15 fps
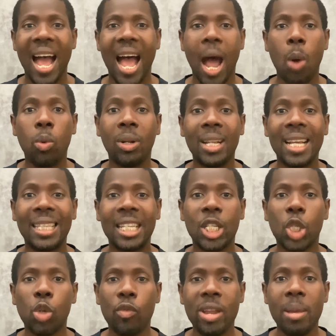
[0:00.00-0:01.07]
I will link the
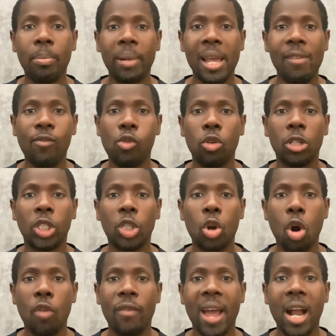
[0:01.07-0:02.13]
screenplay for
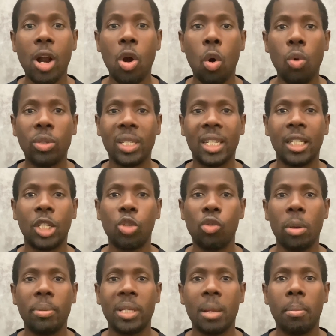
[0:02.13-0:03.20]
Stirofechoes in the
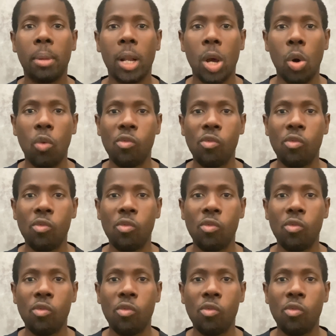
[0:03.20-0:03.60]
description below.